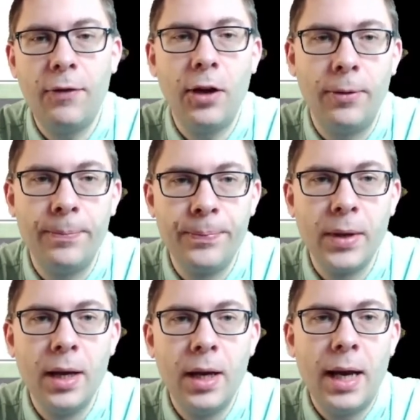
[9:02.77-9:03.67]
you.
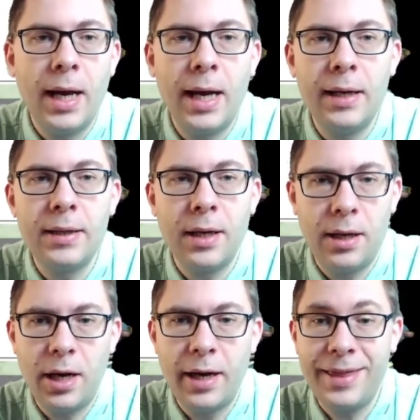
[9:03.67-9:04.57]
And
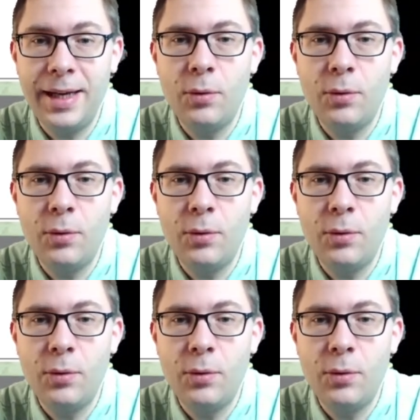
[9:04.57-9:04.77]
I think what